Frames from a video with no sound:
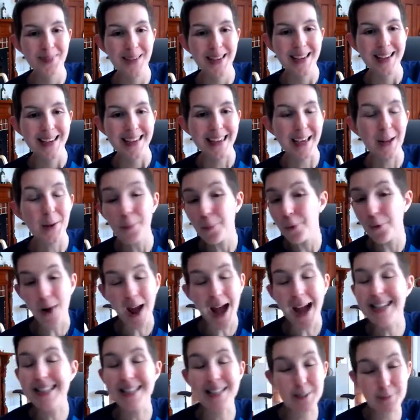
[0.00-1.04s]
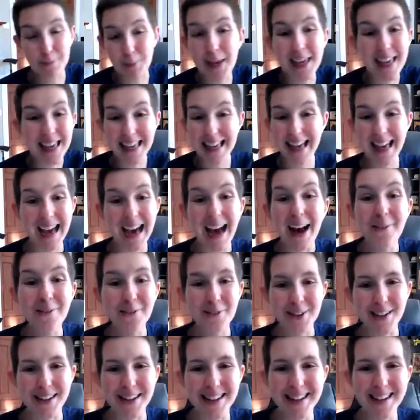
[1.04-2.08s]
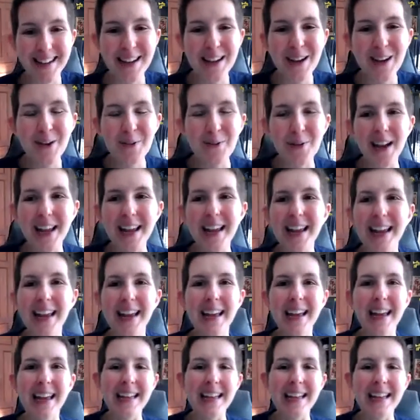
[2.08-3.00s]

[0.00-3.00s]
You got to practice being confident, right?